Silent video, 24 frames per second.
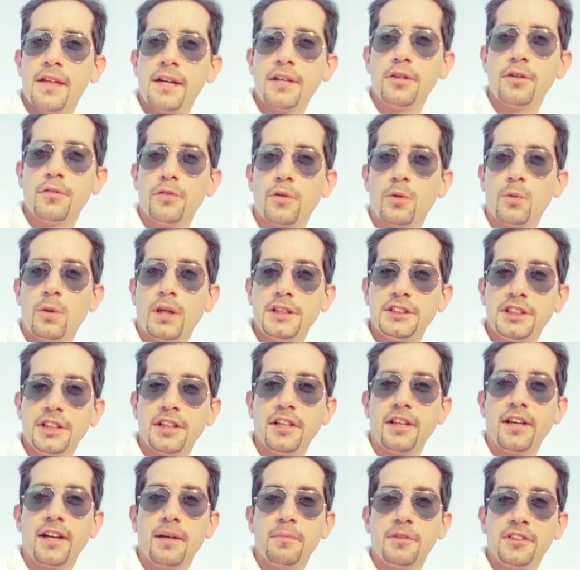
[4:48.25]
Thank you for
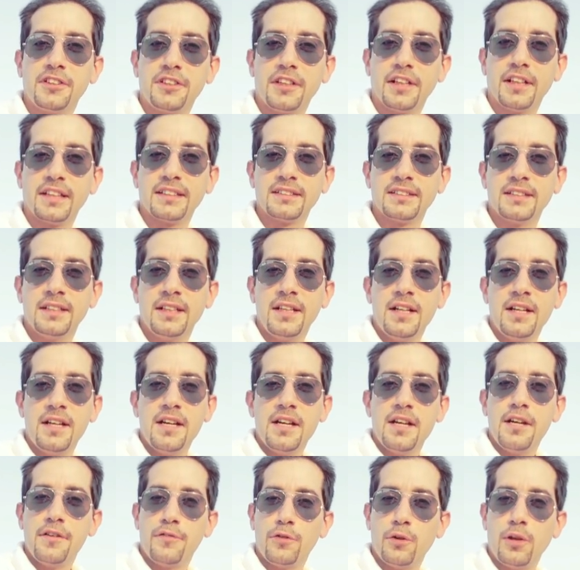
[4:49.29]
watching Arabian Treks.
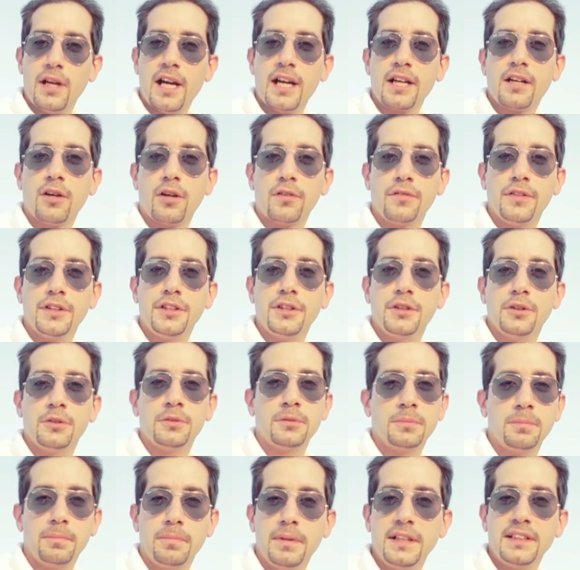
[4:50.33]
If you like our
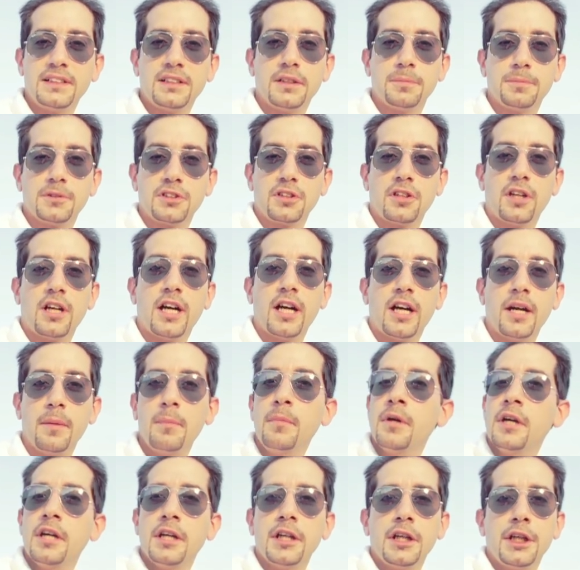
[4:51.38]
video, please subscribe,
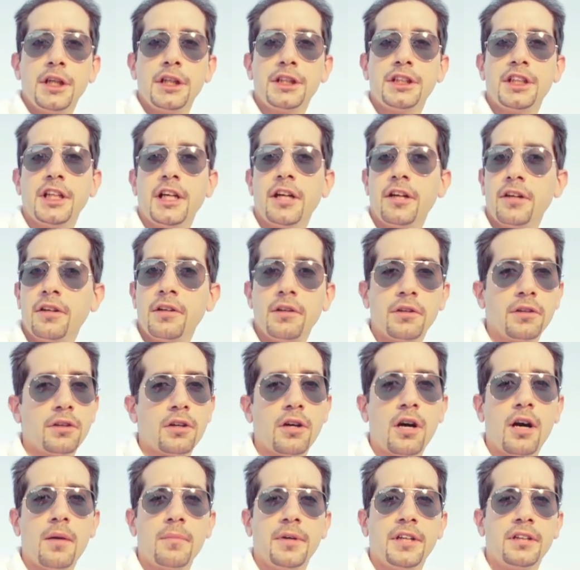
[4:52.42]
share,
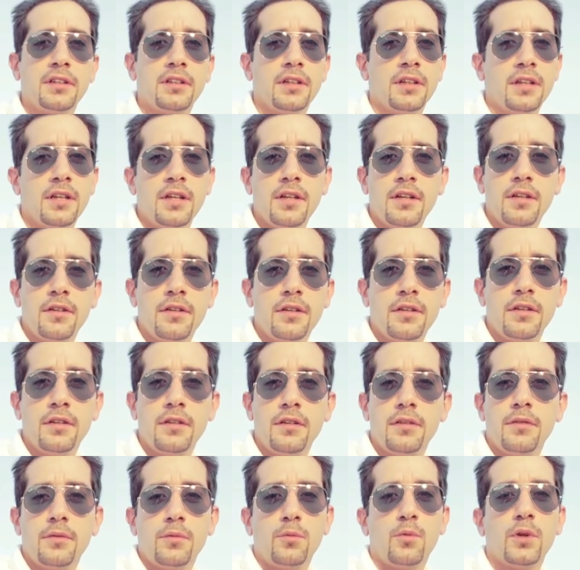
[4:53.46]
comment,
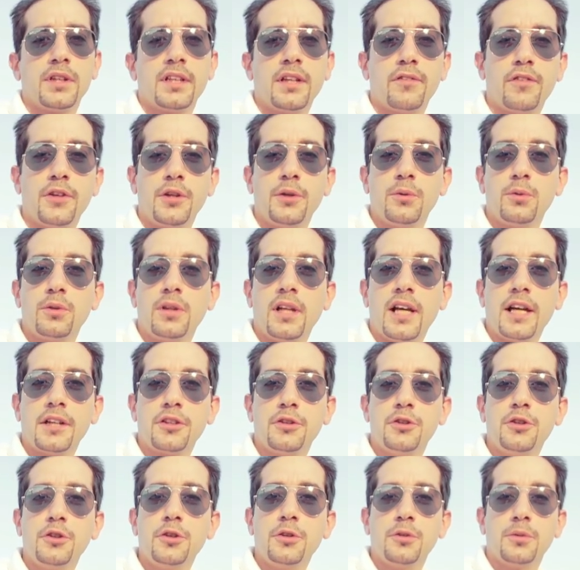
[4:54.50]
whatever you would like
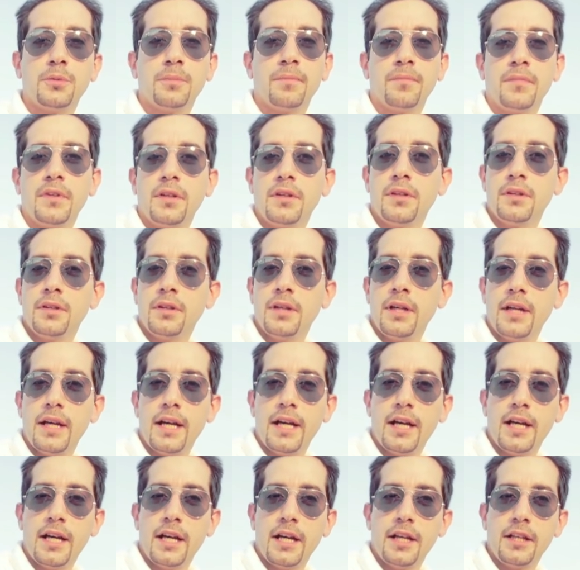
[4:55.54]
to do
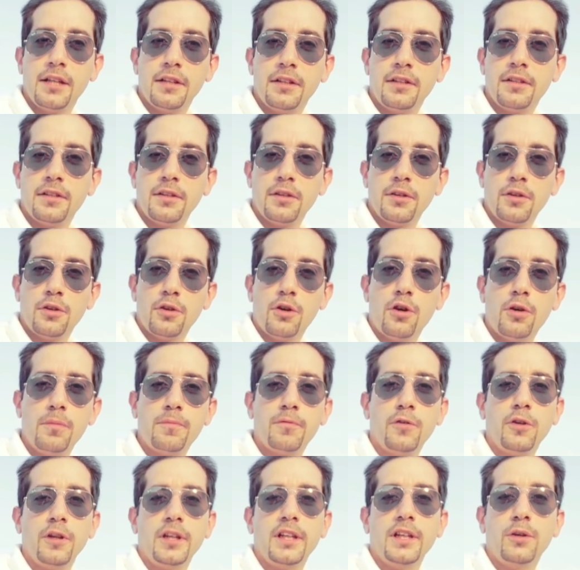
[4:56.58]
and
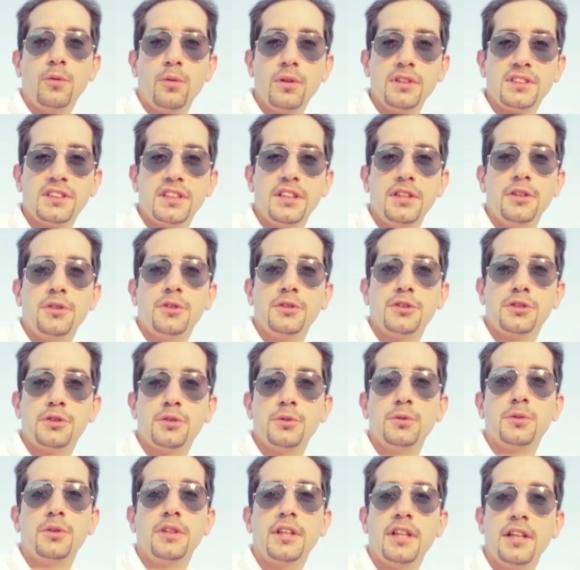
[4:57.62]
hopefully we'll see you
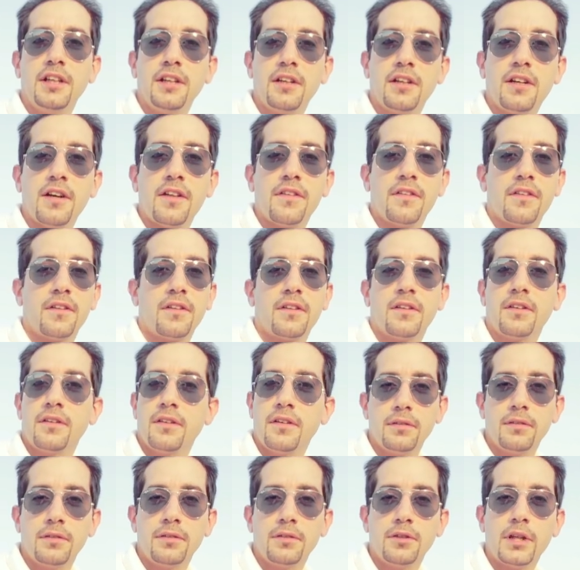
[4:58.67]
soon in another
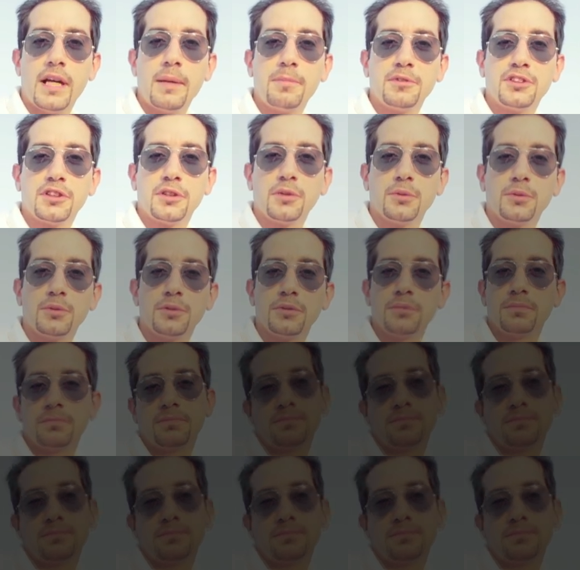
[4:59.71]
episode.